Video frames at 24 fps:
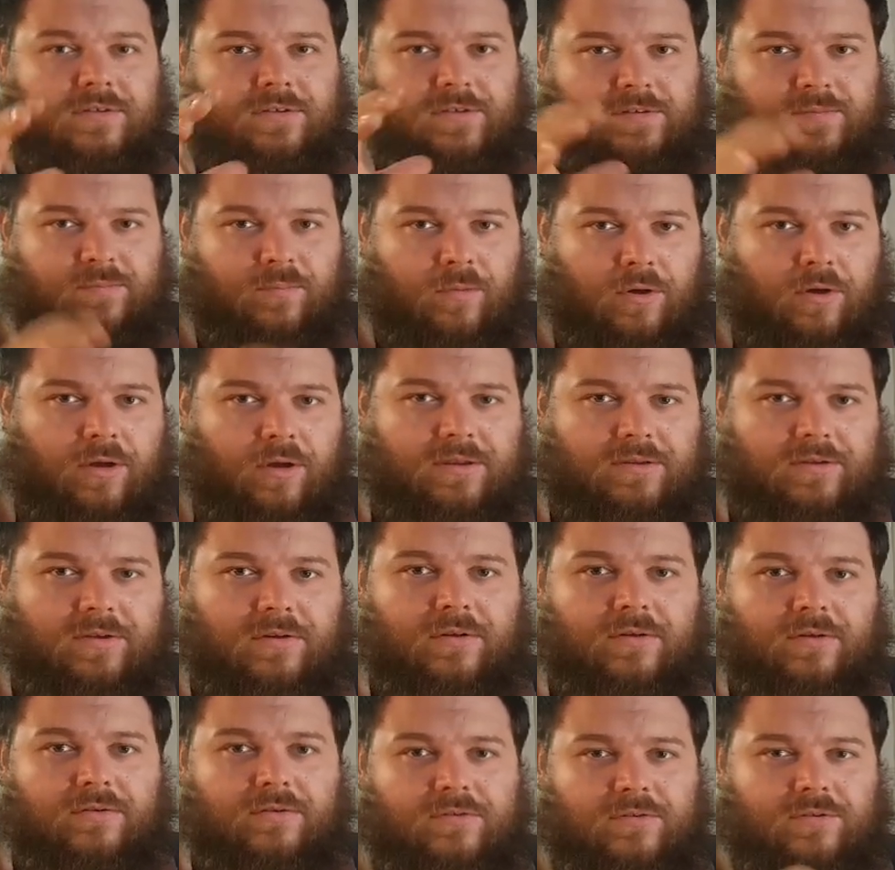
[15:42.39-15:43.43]

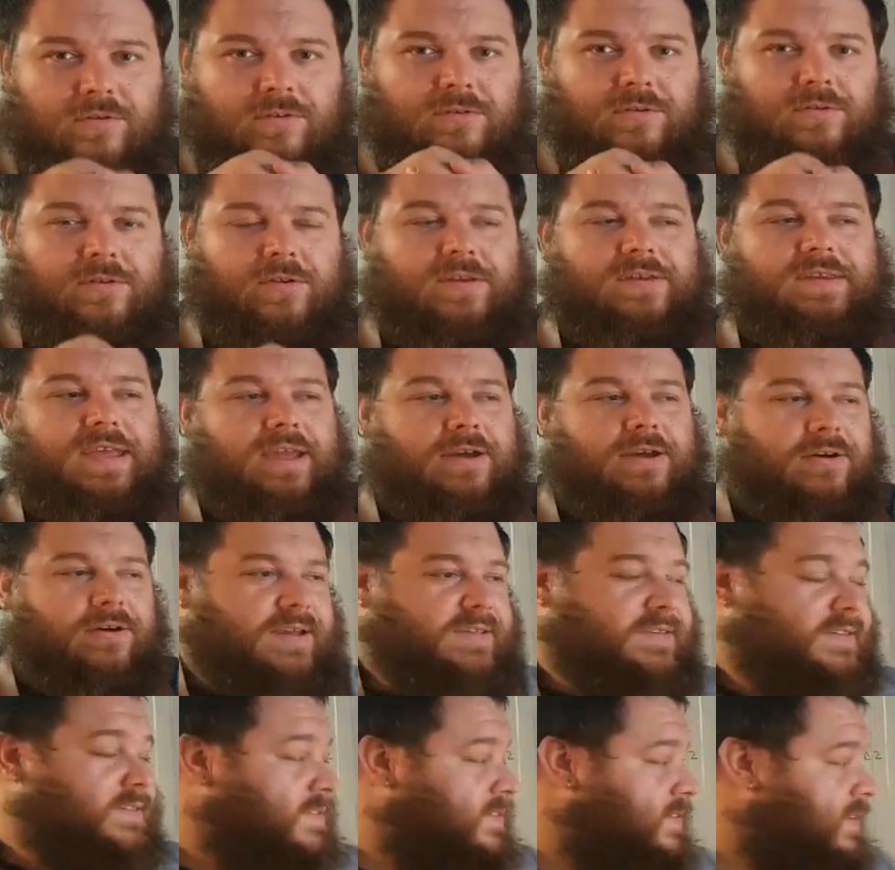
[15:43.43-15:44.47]
to
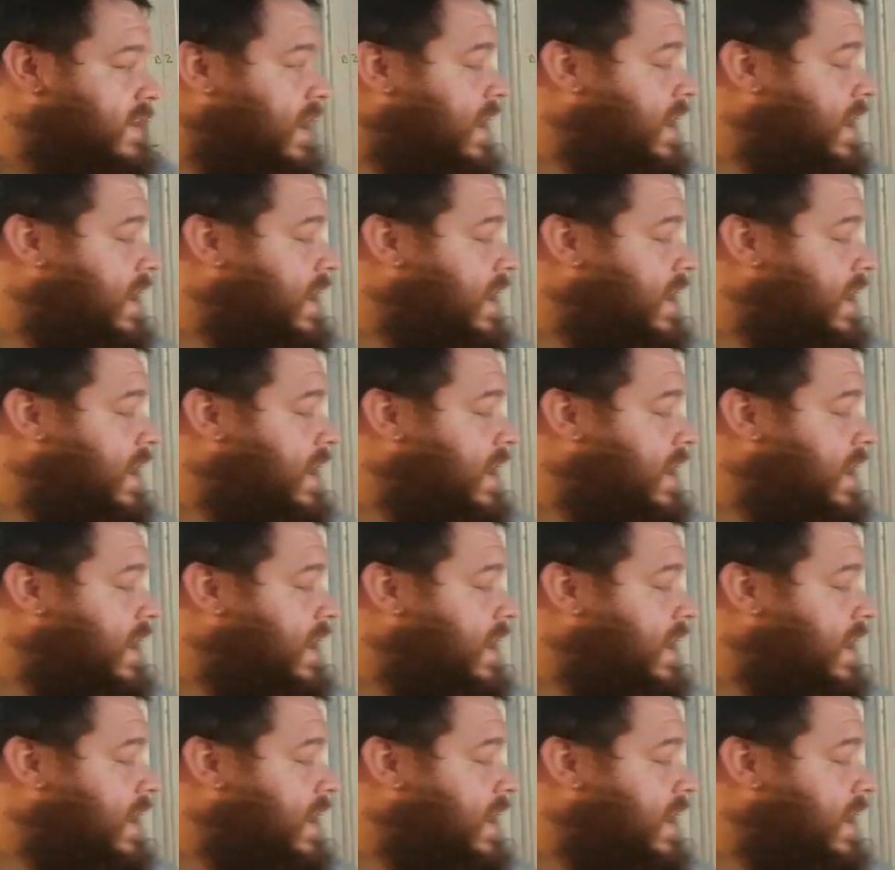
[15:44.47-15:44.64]
decrease in